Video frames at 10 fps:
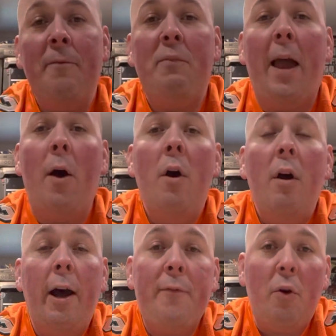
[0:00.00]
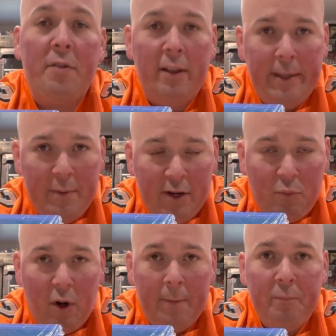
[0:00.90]
now, of course, Limited
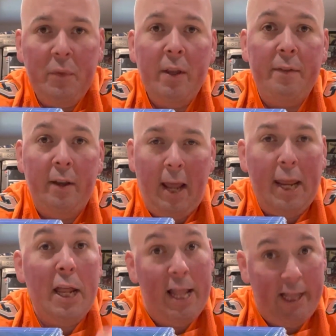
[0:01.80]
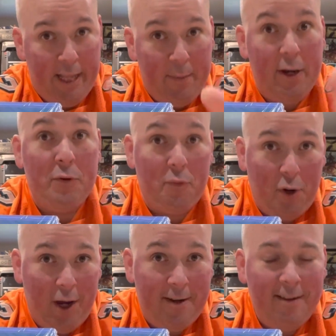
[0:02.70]
Run did a limited
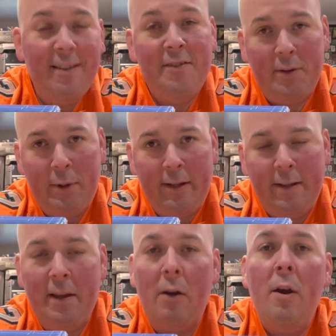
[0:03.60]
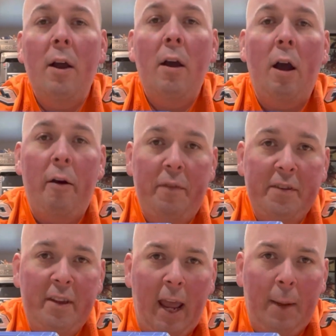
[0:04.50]
run. See what I did there of
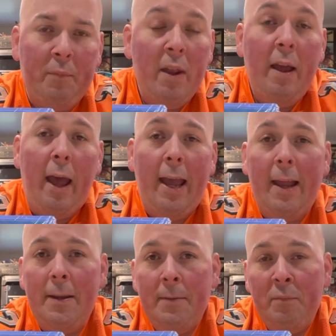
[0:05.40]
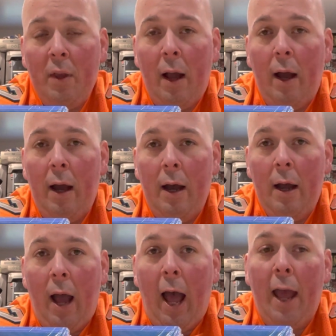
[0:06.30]
this game, and
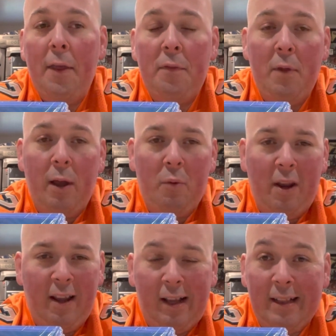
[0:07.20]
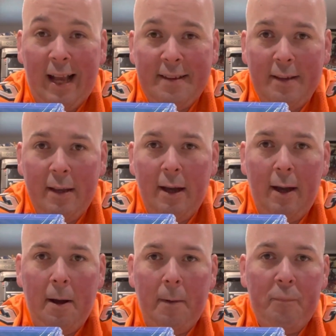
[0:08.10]
in a classic
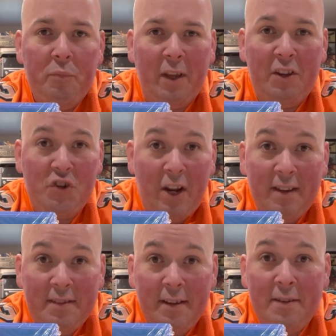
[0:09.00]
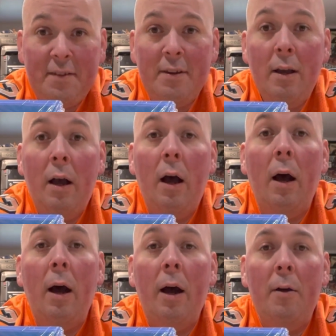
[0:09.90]
like Genesis
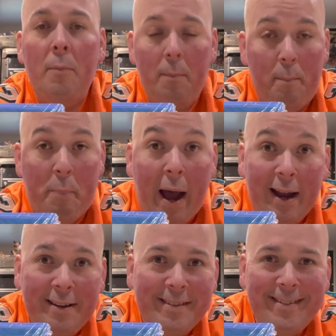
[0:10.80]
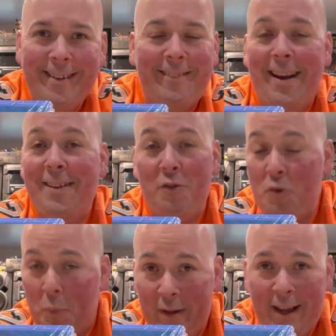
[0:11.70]
box, right, or
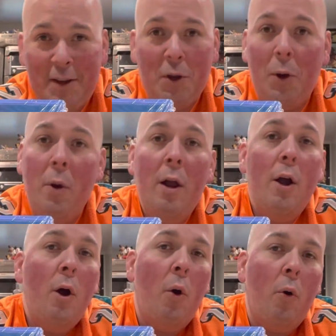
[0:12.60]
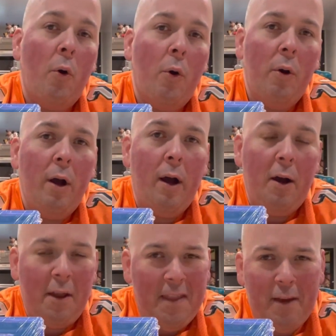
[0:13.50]
Super Nintendo, or
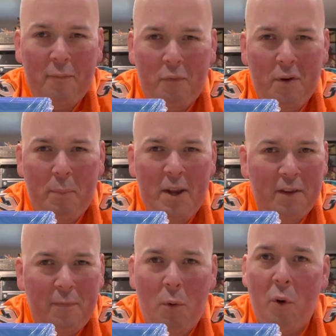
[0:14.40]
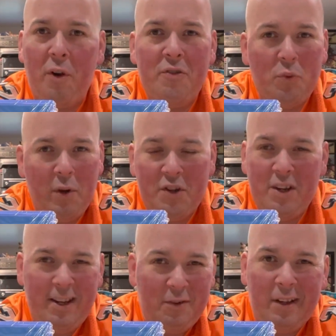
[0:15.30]
and then for the PS4 and Switch,
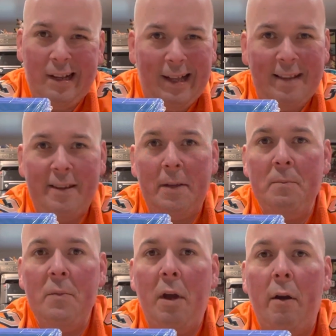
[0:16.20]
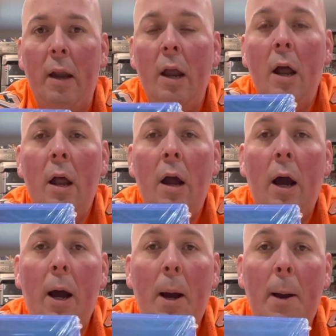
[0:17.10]
it is a classic. All right,
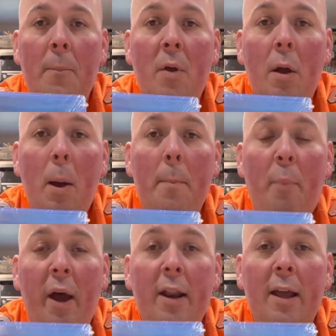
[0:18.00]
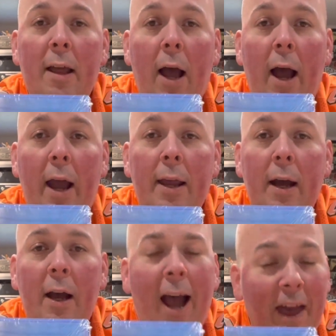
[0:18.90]
but
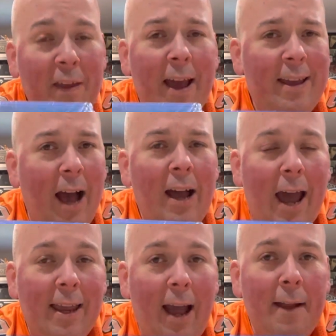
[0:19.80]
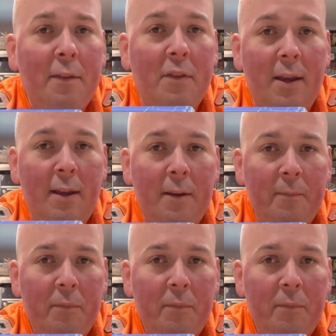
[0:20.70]
I think I got the